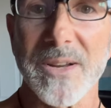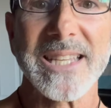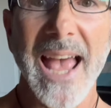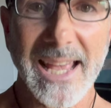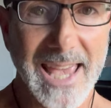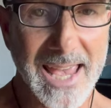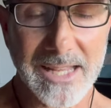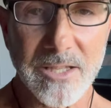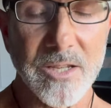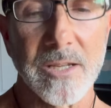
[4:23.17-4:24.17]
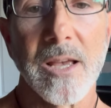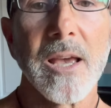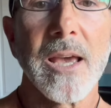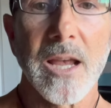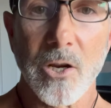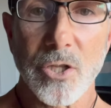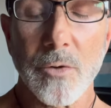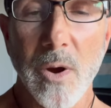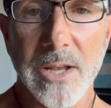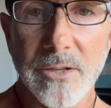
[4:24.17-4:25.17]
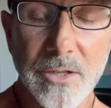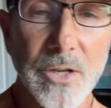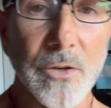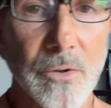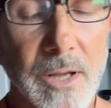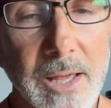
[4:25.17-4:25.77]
decades, here's what I want you to do.